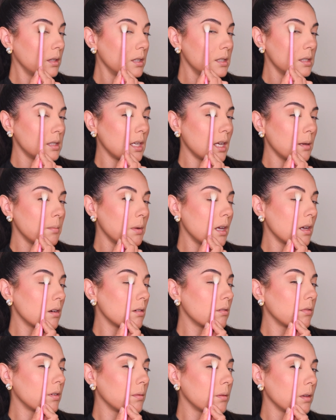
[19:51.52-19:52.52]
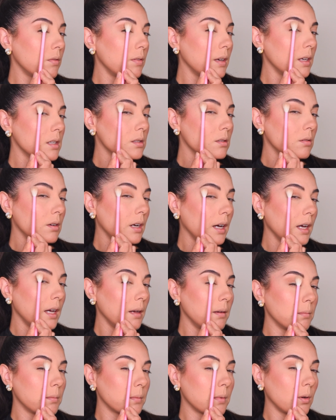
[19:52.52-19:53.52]
the same angle from the face. So
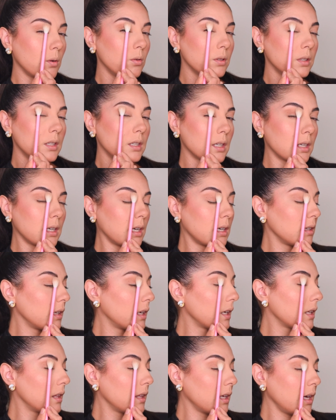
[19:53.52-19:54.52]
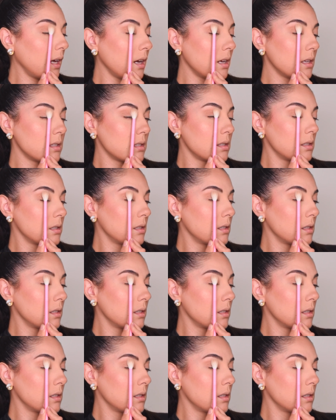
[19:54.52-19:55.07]
I'm holding it kind of like that.